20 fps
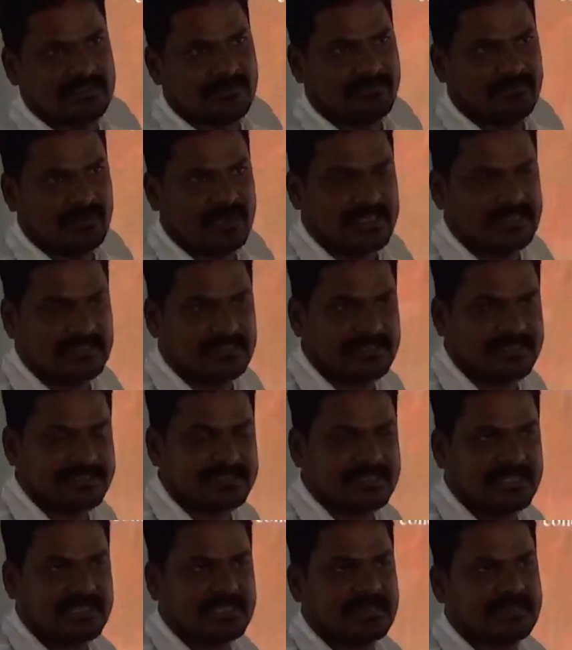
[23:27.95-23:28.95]
If length
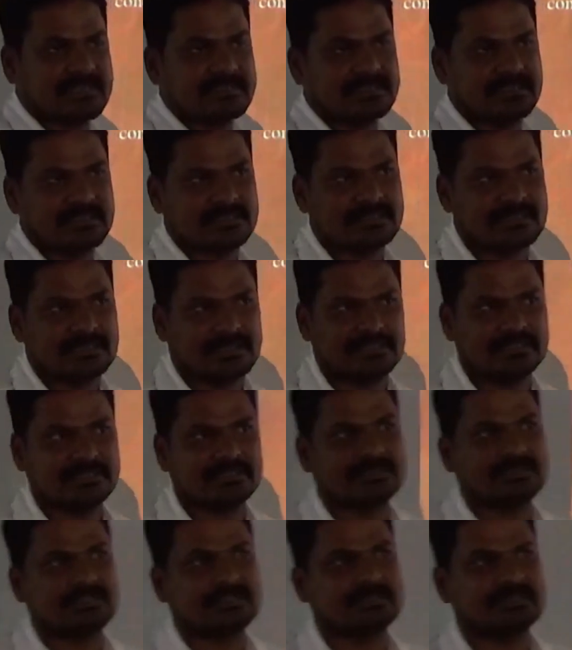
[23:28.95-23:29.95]
is decreases,
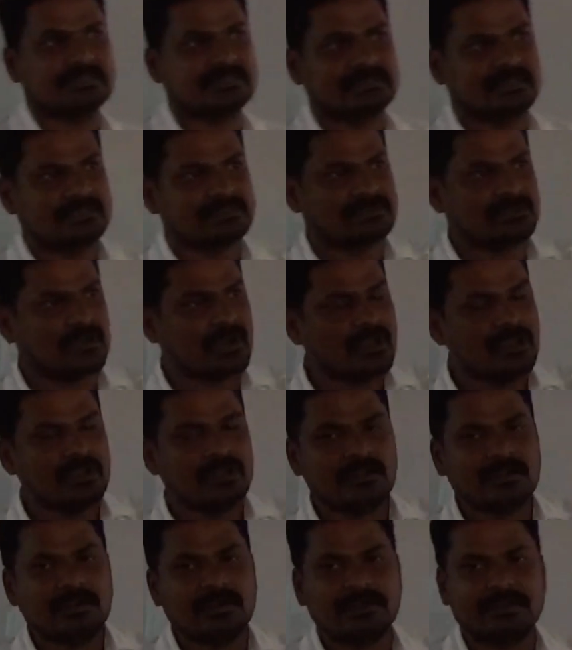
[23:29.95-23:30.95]
resistance is
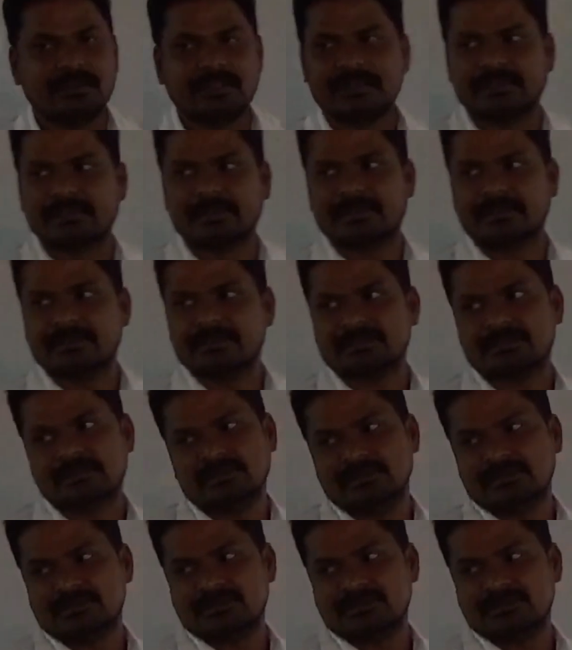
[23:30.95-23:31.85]
also decrease.